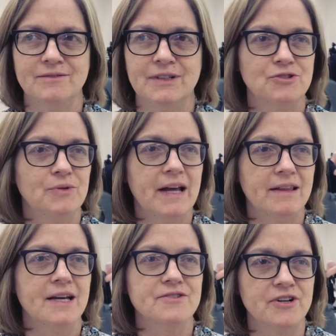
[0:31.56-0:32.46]
what,
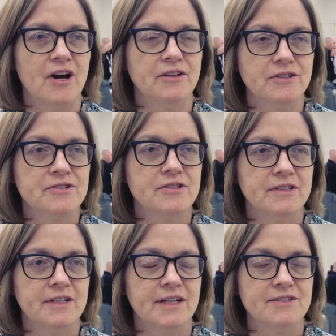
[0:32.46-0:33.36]

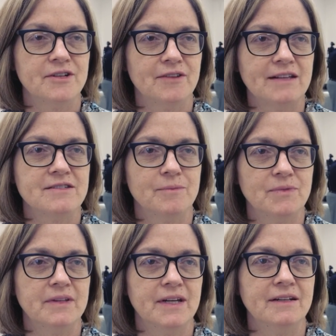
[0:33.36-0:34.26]
$28,000, and so that's
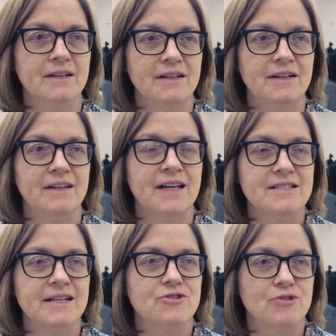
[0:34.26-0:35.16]
something
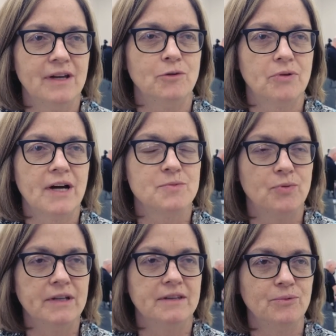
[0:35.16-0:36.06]
that's an entry-level price
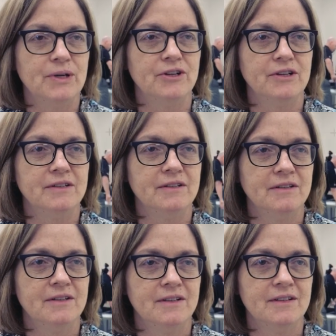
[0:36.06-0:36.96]
point that we could,
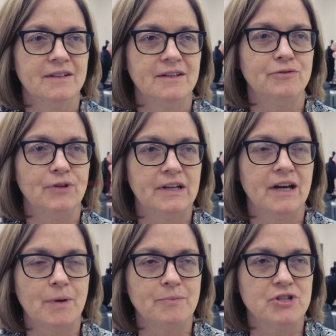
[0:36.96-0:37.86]
if we could
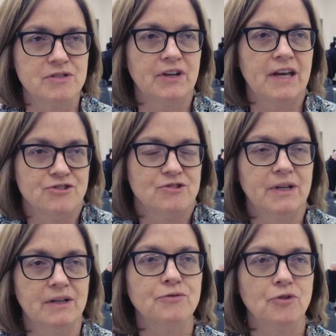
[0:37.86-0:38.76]
come up with justification,
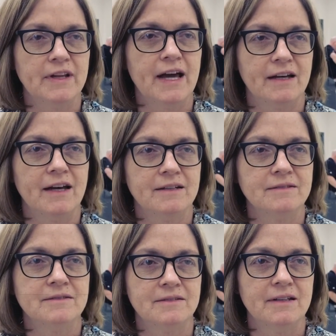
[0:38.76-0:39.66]
we could afford that kind of
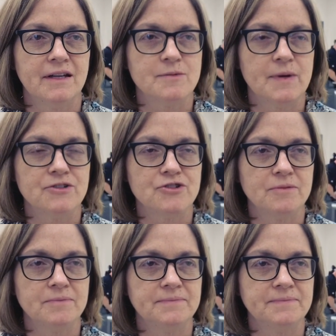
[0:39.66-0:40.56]
expenditure.